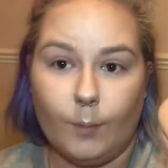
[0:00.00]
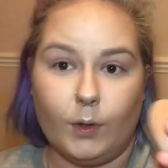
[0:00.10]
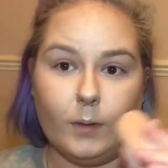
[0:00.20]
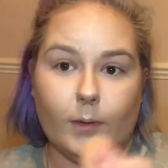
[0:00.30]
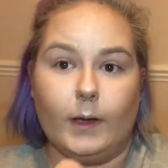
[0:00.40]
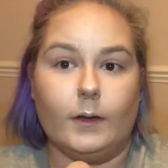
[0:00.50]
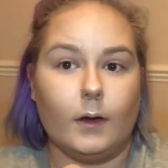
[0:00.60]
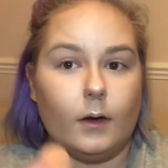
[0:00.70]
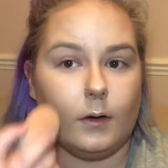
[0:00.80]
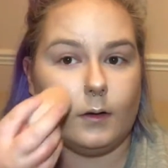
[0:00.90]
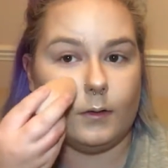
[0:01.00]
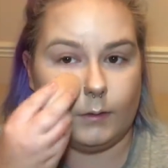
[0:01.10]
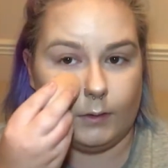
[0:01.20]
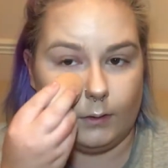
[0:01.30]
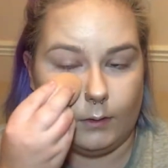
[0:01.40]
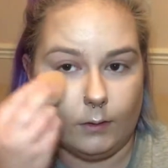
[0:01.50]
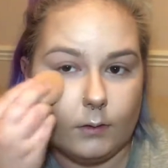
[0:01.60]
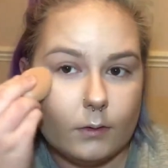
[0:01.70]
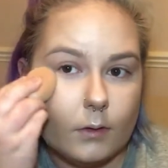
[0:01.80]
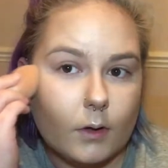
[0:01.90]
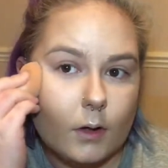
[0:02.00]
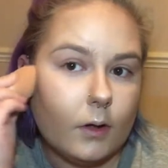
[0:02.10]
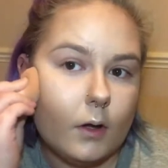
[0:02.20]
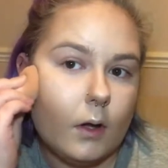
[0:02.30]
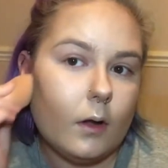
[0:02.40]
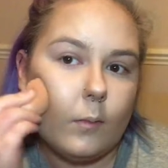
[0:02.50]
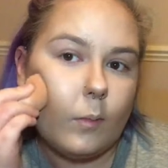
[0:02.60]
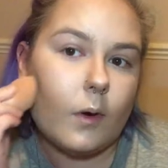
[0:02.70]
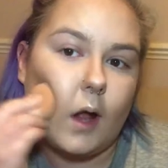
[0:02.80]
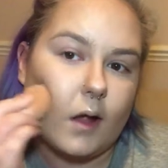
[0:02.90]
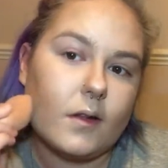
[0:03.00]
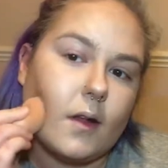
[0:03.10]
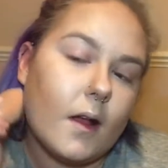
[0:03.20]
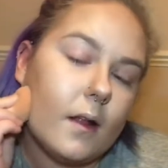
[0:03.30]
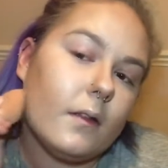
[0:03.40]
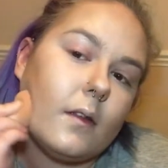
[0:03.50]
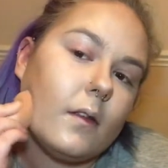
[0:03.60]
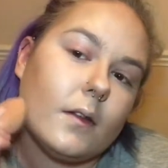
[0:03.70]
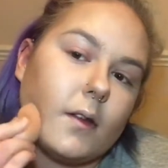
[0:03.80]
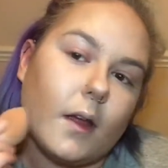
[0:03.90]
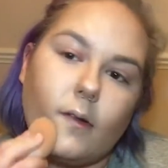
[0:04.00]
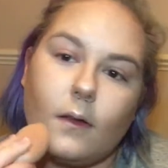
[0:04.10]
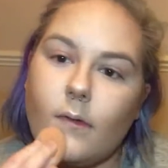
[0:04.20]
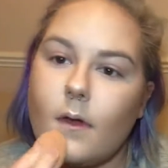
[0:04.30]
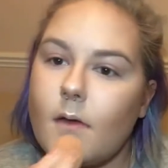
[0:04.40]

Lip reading: beauty blender to press it into the skin.